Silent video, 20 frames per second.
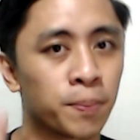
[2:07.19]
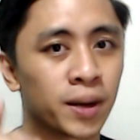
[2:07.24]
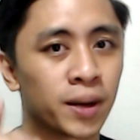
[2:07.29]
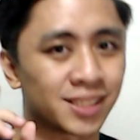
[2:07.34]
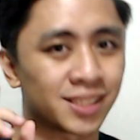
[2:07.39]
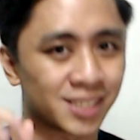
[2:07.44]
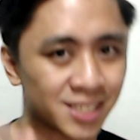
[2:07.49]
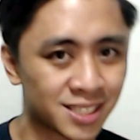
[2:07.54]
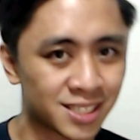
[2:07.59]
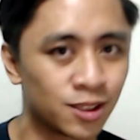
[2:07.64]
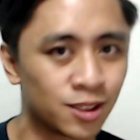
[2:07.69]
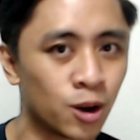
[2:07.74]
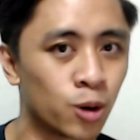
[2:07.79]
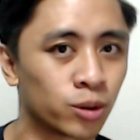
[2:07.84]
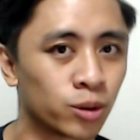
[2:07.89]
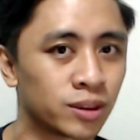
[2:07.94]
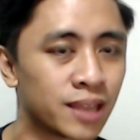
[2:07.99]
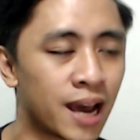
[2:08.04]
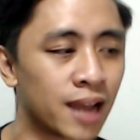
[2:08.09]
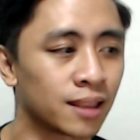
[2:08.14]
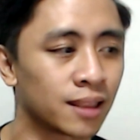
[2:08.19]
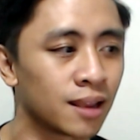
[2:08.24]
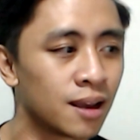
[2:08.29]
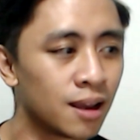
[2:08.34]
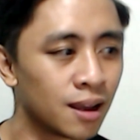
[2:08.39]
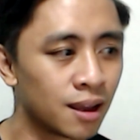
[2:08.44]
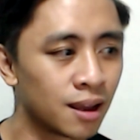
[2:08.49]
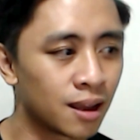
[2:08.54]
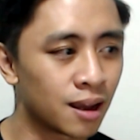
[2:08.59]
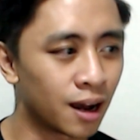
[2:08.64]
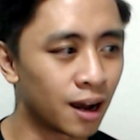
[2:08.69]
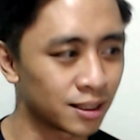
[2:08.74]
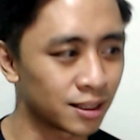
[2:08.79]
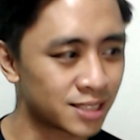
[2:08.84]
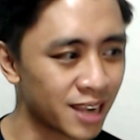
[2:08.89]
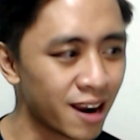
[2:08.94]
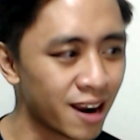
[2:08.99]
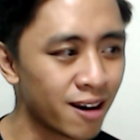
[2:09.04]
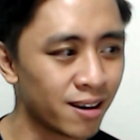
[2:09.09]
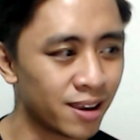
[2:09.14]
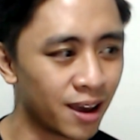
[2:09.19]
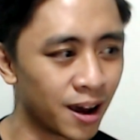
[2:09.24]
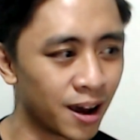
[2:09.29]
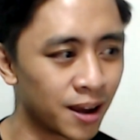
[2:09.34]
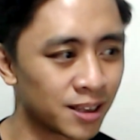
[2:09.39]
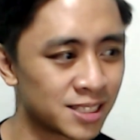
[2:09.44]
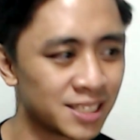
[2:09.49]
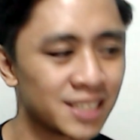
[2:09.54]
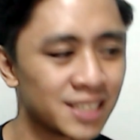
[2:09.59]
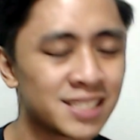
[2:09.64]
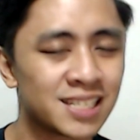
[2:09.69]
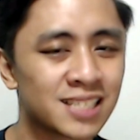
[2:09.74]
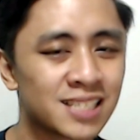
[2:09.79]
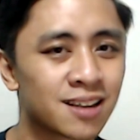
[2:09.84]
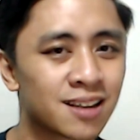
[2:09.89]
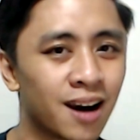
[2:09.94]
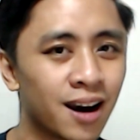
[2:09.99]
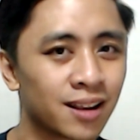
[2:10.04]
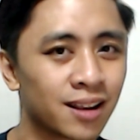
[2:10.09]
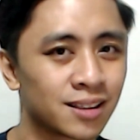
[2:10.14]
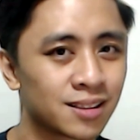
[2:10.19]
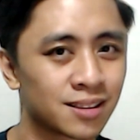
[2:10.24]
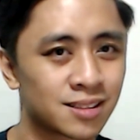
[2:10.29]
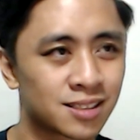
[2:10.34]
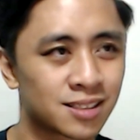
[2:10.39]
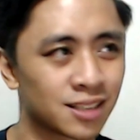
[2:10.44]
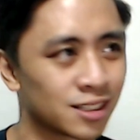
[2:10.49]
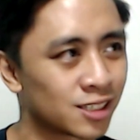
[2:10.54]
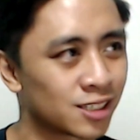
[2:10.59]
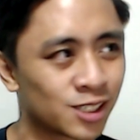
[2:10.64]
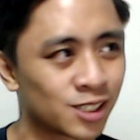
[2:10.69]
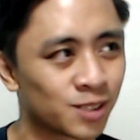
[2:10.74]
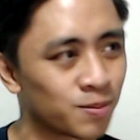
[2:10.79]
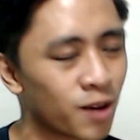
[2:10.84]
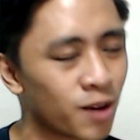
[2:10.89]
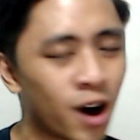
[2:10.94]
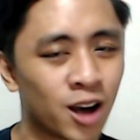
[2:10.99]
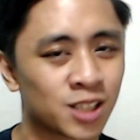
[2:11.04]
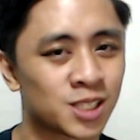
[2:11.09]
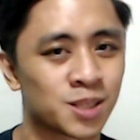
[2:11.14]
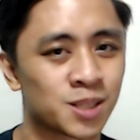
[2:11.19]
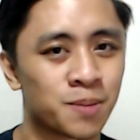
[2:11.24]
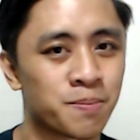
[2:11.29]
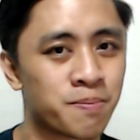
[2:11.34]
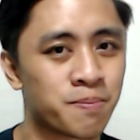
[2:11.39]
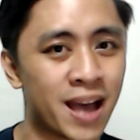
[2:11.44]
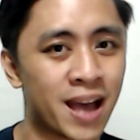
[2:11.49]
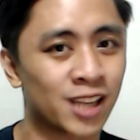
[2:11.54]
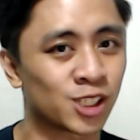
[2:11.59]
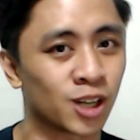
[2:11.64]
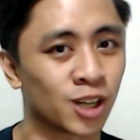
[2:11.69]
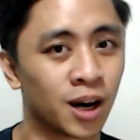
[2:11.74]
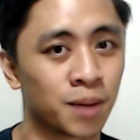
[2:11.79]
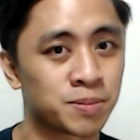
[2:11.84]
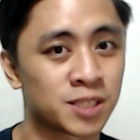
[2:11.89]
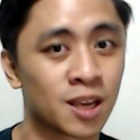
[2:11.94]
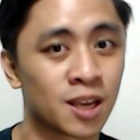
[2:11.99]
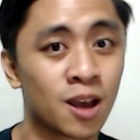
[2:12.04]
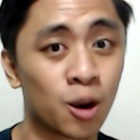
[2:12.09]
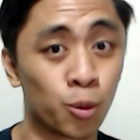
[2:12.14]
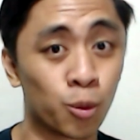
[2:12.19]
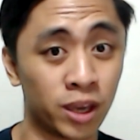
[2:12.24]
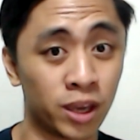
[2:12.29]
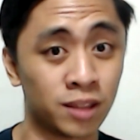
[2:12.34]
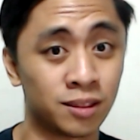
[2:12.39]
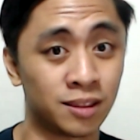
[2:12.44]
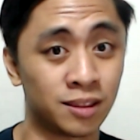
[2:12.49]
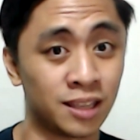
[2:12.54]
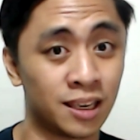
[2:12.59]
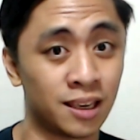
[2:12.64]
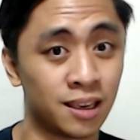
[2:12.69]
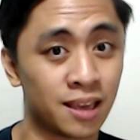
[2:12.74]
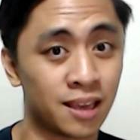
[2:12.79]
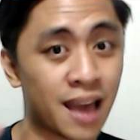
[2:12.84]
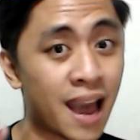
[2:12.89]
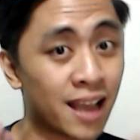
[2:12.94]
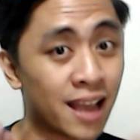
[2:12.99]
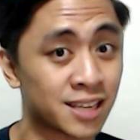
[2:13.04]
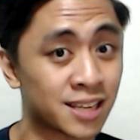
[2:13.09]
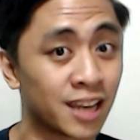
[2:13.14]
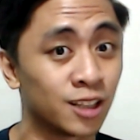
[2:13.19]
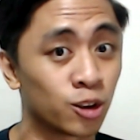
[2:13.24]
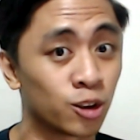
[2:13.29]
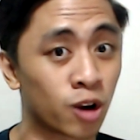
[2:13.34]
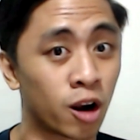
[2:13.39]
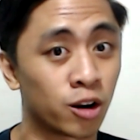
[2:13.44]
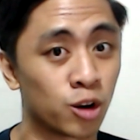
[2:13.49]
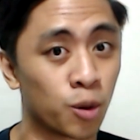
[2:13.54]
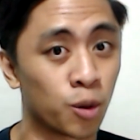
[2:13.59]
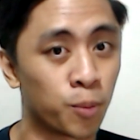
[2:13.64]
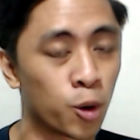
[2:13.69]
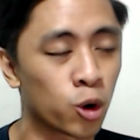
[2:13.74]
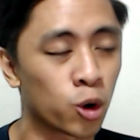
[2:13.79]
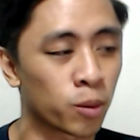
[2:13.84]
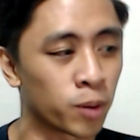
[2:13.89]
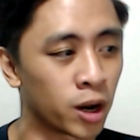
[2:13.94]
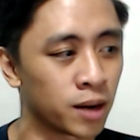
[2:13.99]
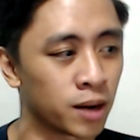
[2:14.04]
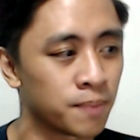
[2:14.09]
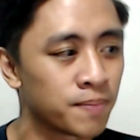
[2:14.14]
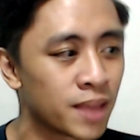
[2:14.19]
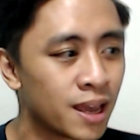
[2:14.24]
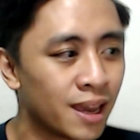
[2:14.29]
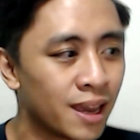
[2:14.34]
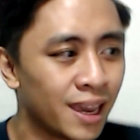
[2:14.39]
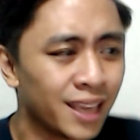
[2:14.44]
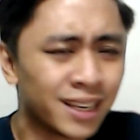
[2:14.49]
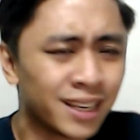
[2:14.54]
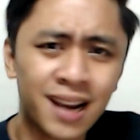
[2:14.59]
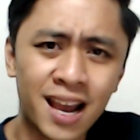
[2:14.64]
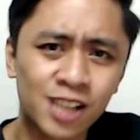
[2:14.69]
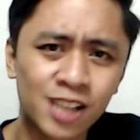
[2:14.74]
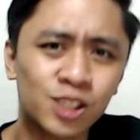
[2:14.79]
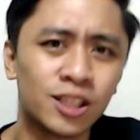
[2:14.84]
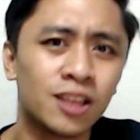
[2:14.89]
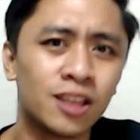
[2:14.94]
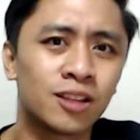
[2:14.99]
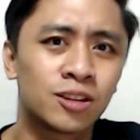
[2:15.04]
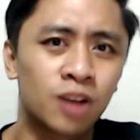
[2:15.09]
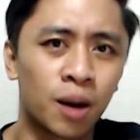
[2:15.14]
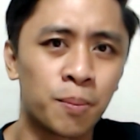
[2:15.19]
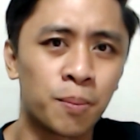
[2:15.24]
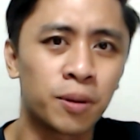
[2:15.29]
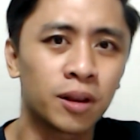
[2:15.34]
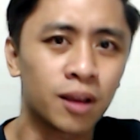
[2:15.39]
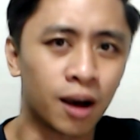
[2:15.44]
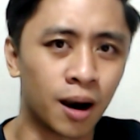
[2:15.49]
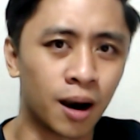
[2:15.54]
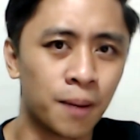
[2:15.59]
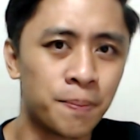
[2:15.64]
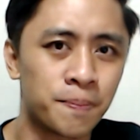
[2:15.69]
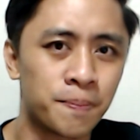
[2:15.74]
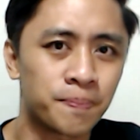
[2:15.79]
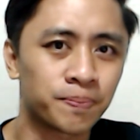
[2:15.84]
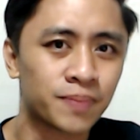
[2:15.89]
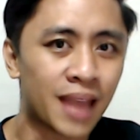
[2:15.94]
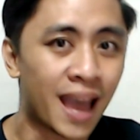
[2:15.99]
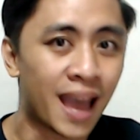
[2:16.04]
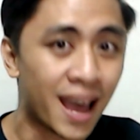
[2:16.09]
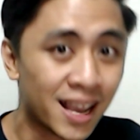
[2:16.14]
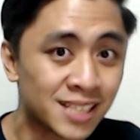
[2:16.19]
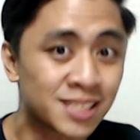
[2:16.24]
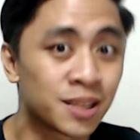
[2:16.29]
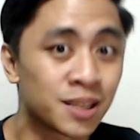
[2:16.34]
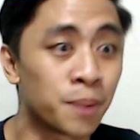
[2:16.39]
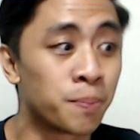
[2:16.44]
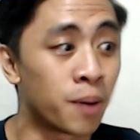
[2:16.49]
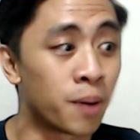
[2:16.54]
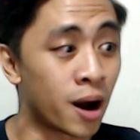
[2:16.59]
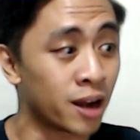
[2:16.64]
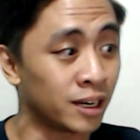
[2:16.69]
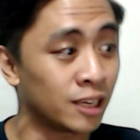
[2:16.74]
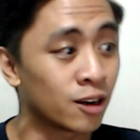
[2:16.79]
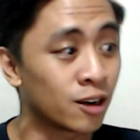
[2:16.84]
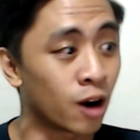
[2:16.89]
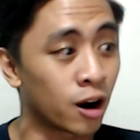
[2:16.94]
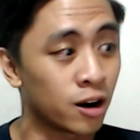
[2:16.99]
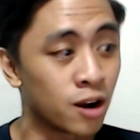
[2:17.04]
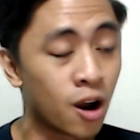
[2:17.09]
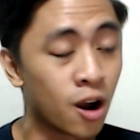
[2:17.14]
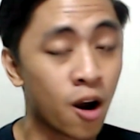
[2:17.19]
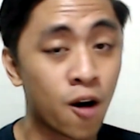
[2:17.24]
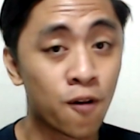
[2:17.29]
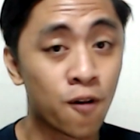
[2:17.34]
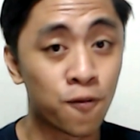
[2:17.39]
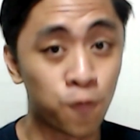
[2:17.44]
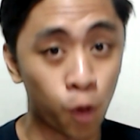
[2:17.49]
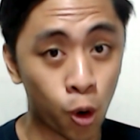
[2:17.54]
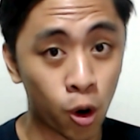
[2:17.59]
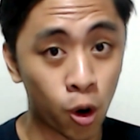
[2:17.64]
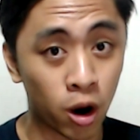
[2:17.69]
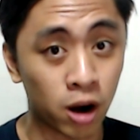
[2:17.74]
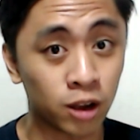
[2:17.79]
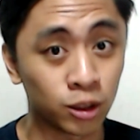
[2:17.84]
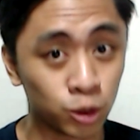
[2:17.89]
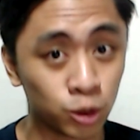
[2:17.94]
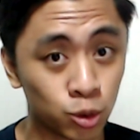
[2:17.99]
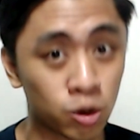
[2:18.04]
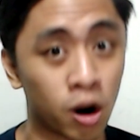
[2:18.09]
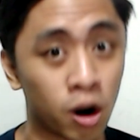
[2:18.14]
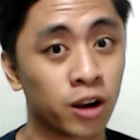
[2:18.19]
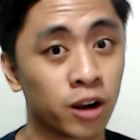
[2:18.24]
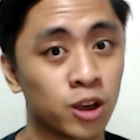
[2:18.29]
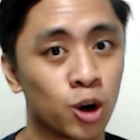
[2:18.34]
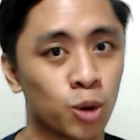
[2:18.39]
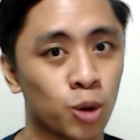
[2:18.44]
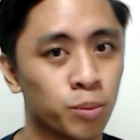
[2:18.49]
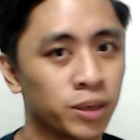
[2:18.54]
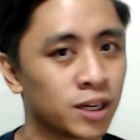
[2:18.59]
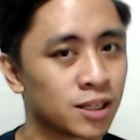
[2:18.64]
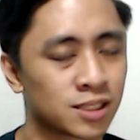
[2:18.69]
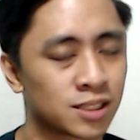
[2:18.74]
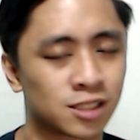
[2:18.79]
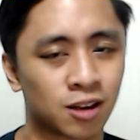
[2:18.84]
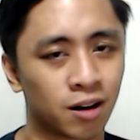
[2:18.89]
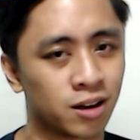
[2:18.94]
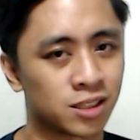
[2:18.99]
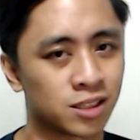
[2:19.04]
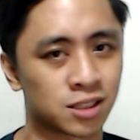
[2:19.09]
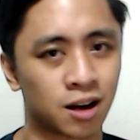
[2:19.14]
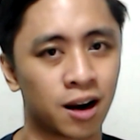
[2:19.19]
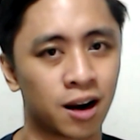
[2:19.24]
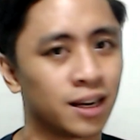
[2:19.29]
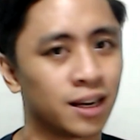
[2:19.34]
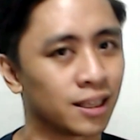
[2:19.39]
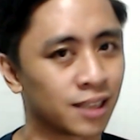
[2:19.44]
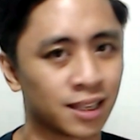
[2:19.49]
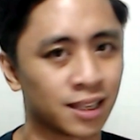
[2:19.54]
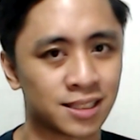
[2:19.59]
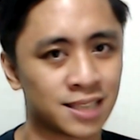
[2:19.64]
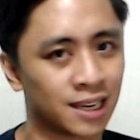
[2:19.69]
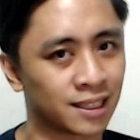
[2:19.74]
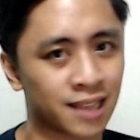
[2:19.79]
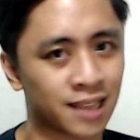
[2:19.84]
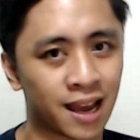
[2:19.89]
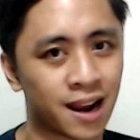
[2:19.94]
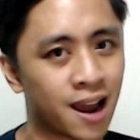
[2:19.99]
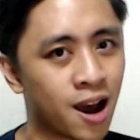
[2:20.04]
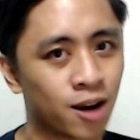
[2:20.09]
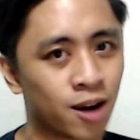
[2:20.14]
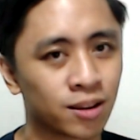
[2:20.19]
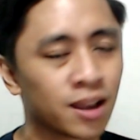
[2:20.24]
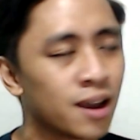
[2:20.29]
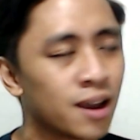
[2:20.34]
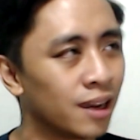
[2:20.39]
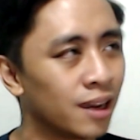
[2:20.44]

But just note that Altaria, since it's got such awesome matchups with the anti-Lucario Pokemon, it can actually double up as the bodyguard for Lucario, because Charizard, it can take that out.